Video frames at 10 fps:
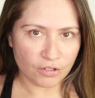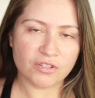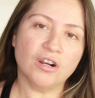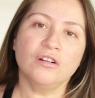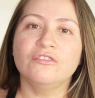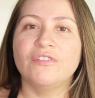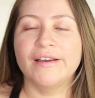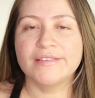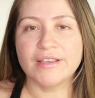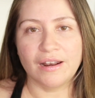start a
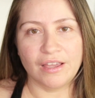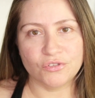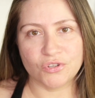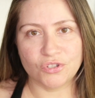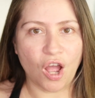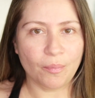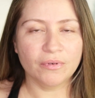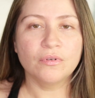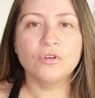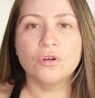device, I like to
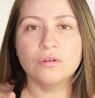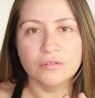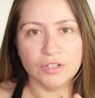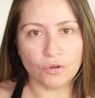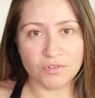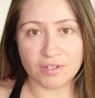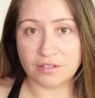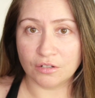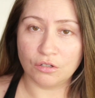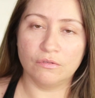stop the
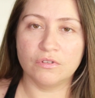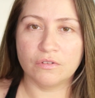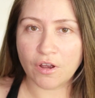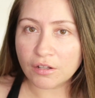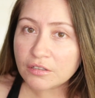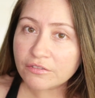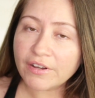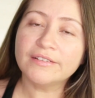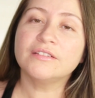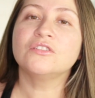consistent uses of other
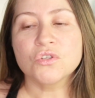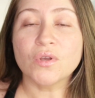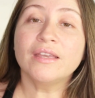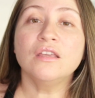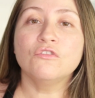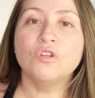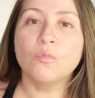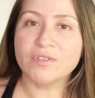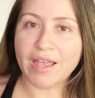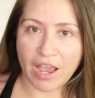devices so I can give you the
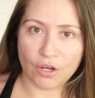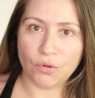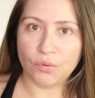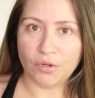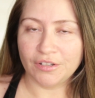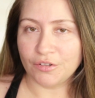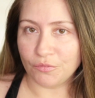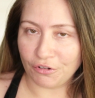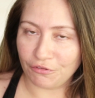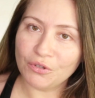most accurate
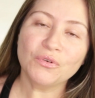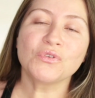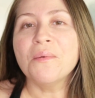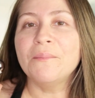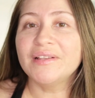reviews.